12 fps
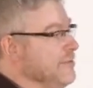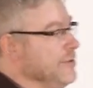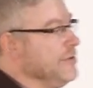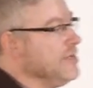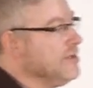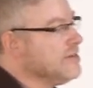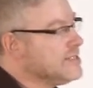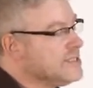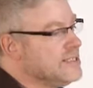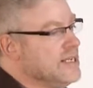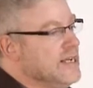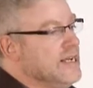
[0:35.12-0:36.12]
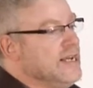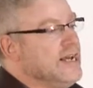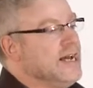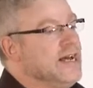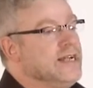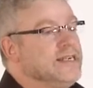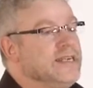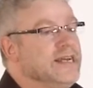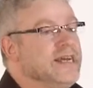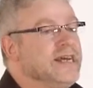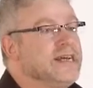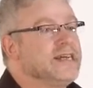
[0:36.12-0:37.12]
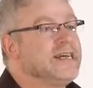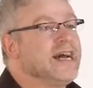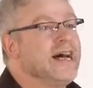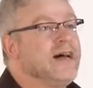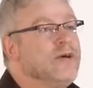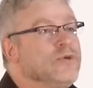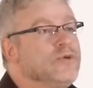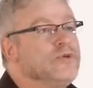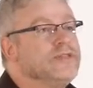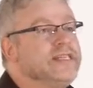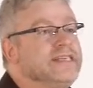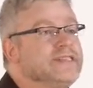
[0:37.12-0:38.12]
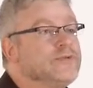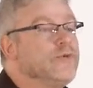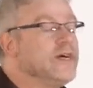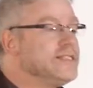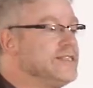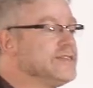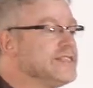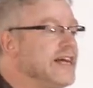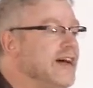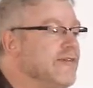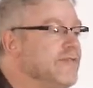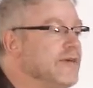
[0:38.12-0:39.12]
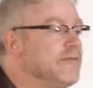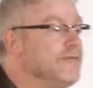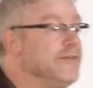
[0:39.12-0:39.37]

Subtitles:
few years, and how these questions have